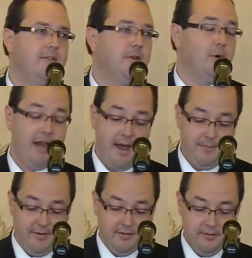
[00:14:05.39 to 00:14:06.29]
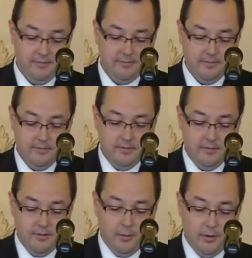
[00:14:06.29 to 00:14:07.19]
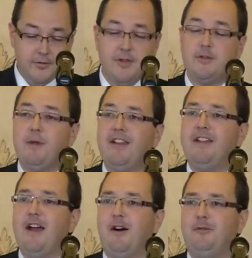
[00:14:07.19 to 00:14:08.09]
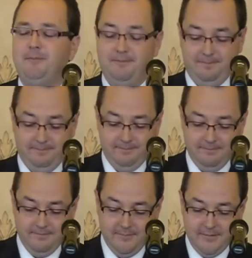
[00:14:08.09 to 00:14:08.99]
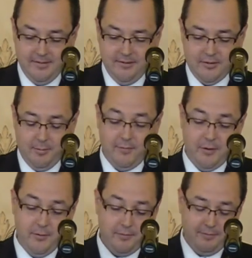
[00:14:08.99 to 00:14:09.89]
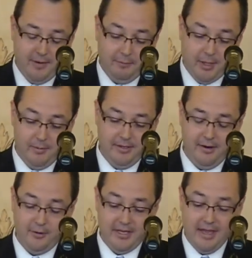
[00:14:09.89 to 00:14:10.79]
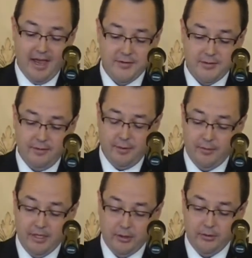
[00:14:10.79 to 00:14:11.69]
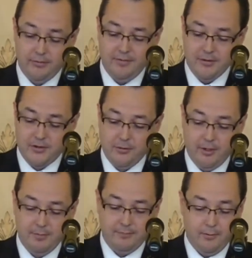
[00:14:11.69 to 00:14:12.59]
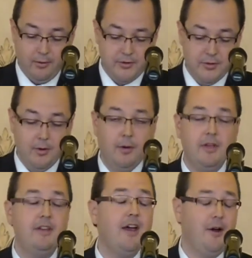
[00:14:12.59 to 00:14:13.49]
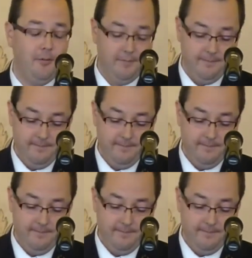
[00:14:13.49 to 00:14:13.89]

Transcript: So, what happened? Where is this man now? Some of you have probably already guessed or have already heard this story before, so you already know.